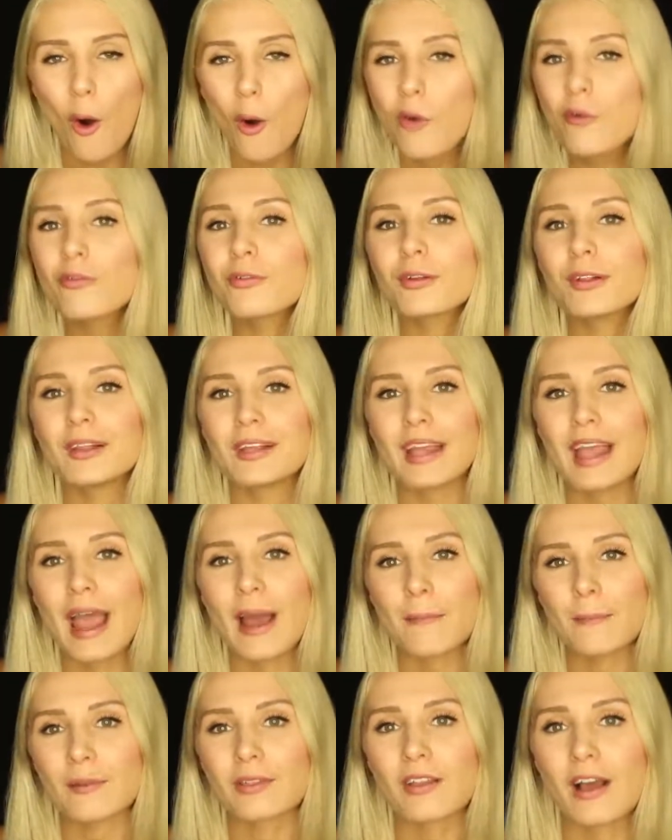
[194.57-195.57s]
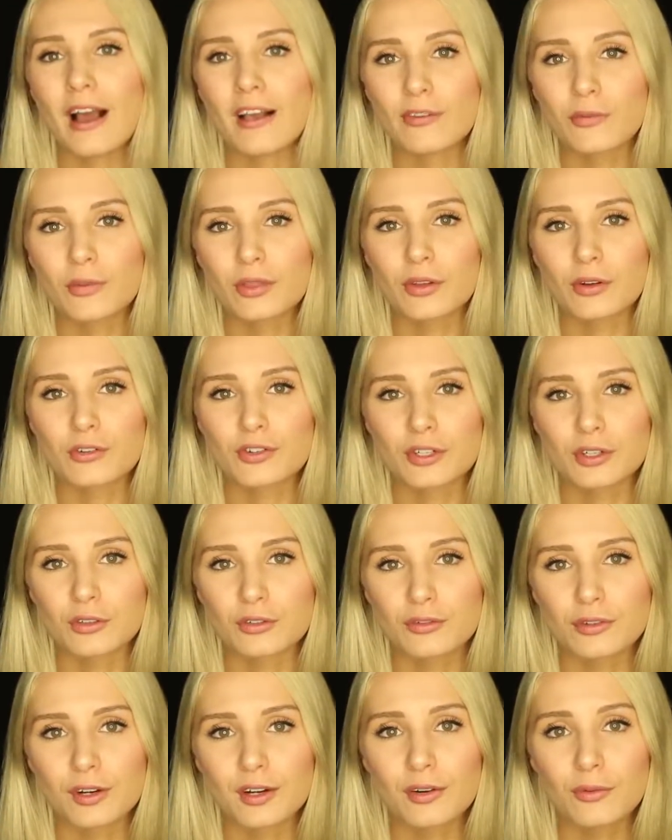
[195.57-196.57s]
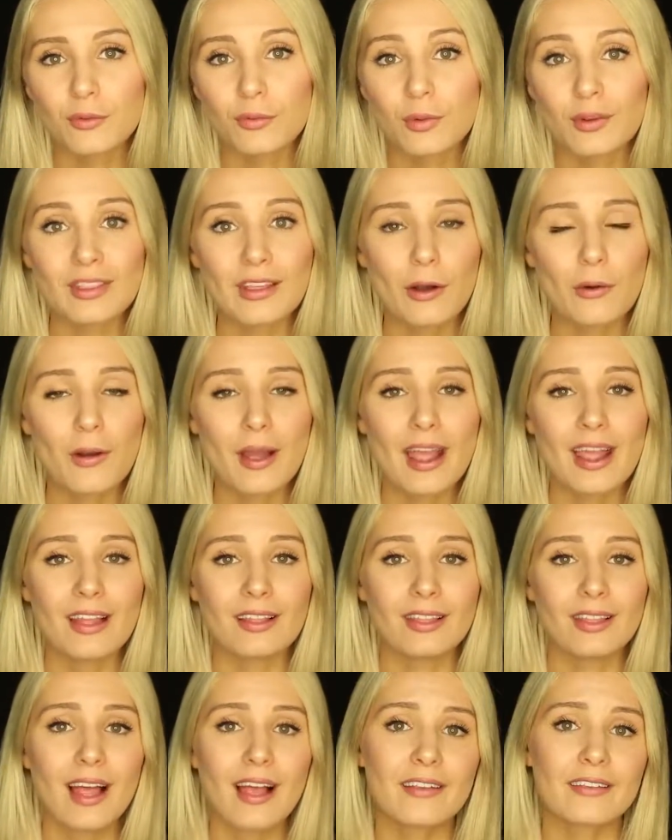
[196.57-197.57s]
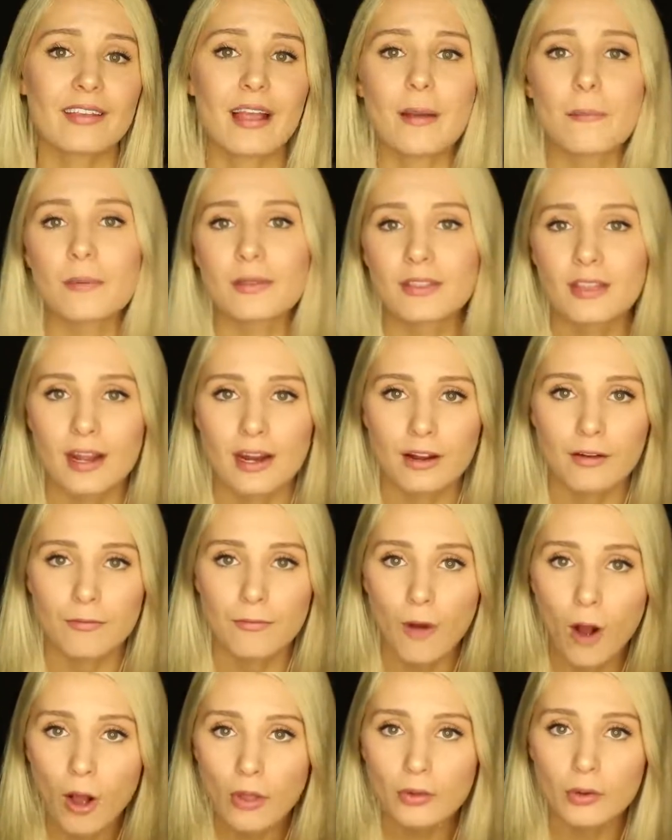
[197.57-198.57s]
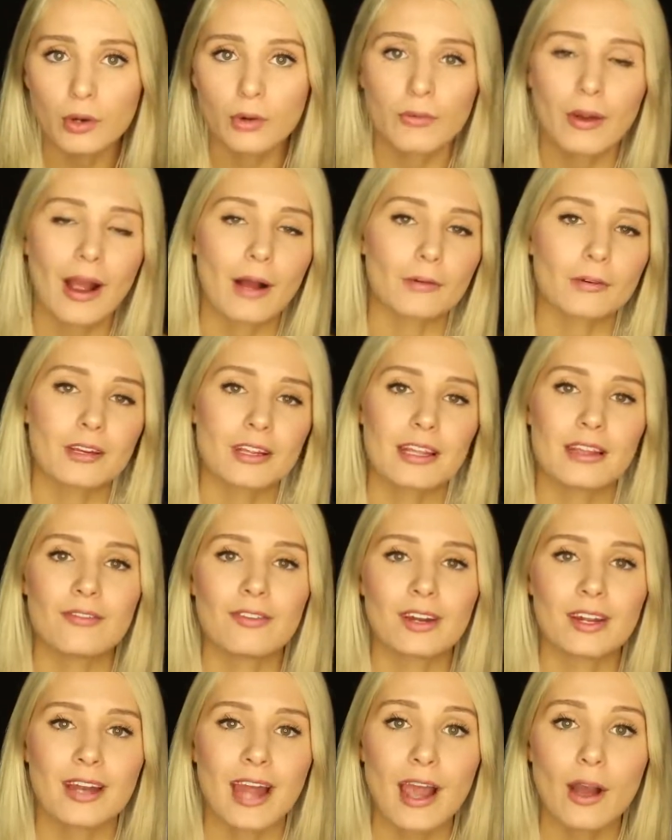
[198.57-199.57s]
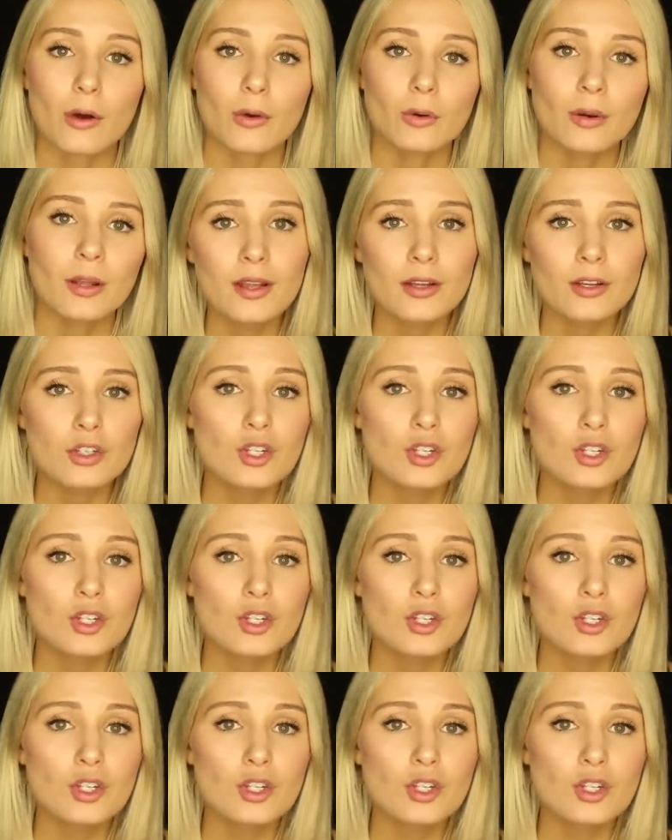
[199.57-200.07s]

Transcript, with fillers: overly empathize with their children without a less empathetic father around to even it out,